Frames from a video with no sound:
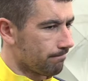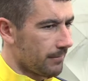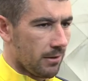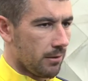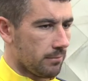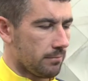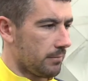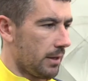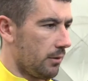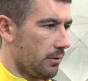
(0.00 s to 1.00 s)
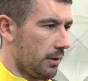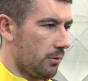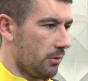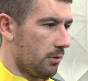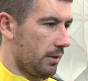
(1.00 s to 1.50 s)
No, I
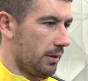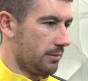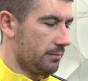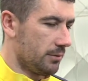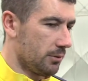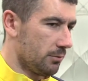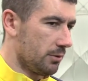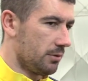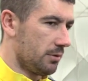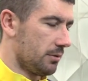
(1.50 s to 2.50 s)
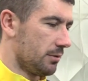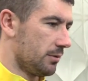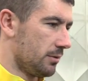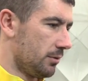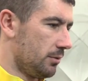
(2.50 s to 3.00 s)
don't know. I don't want
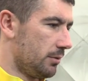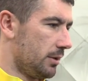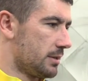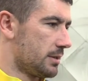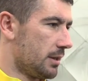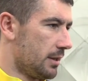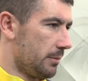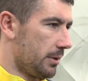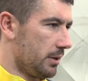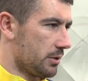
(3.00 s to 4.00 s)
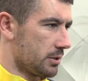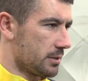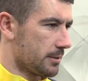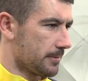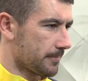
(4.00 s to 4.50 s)
to do these predictions.